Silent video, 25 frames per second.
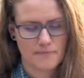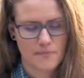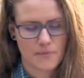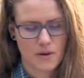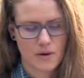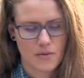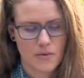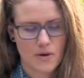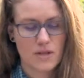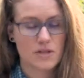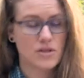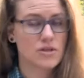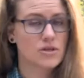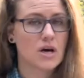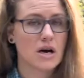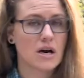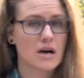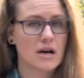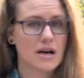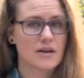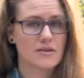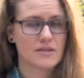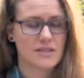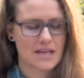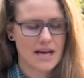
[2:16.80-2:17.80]
When it's dark
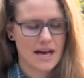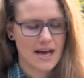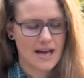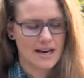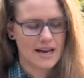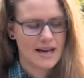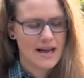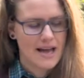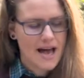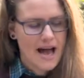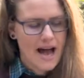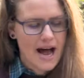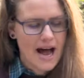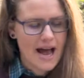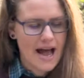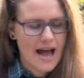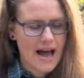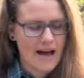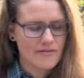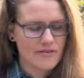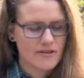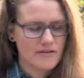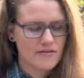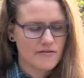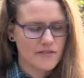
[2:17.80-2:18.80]
outside, I
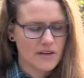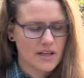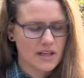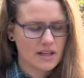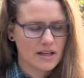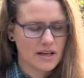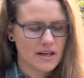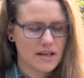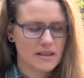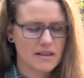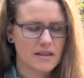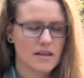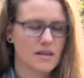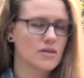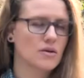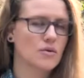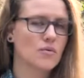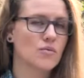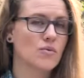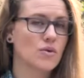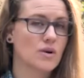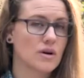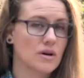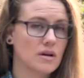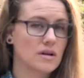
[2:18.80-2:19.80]
have the feeling that the
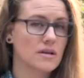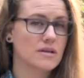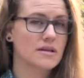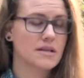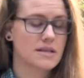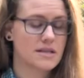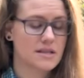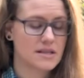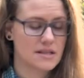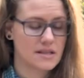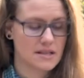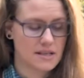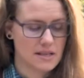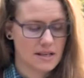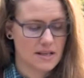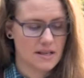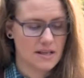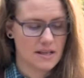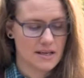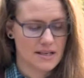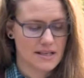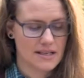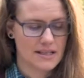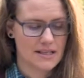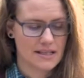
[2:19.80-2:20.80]
world is still
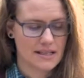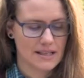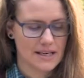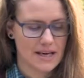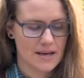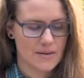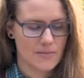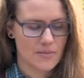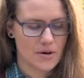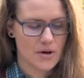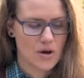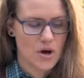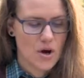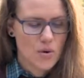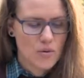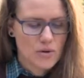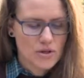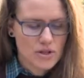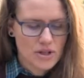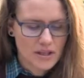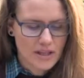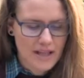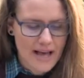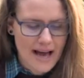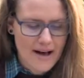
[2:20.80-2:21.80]
asleep, which
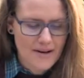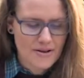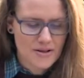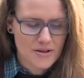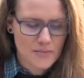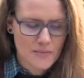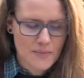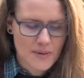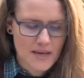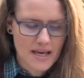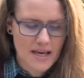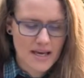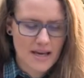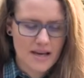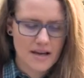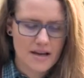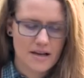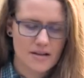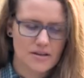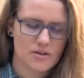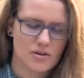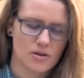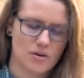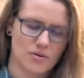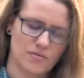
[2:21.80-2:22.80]
allows me
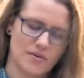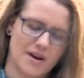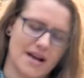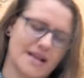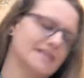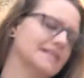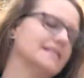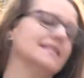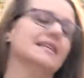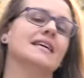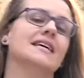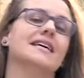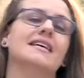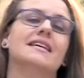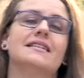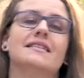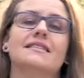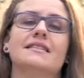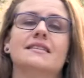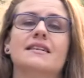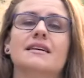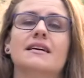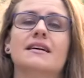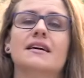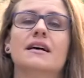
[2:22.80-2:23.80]
to rest
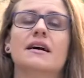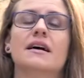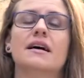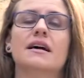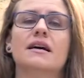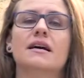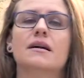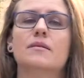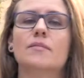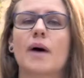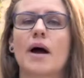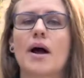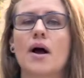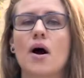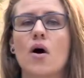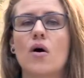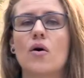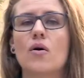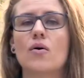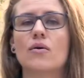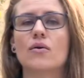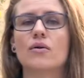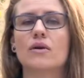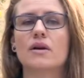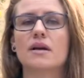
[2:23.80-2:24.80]
easy in my
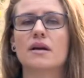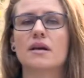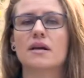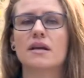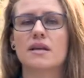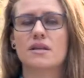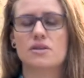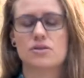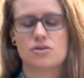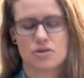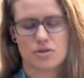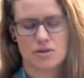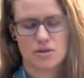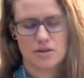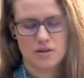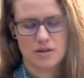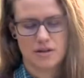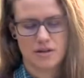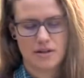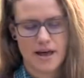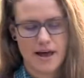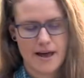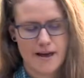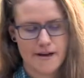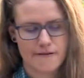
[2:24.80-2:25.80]
own internal
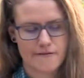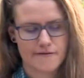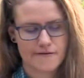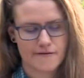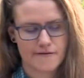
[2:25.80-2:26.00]
life.